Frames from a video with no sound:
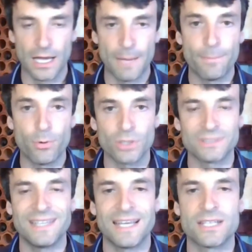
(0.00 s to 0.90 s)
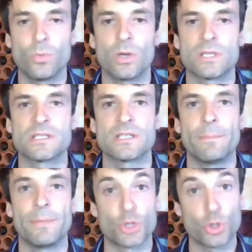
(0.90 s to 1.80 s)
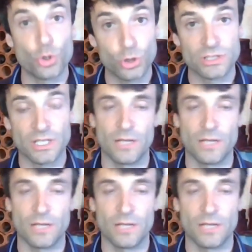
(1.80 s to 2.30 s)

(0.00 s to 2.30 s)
port that was matured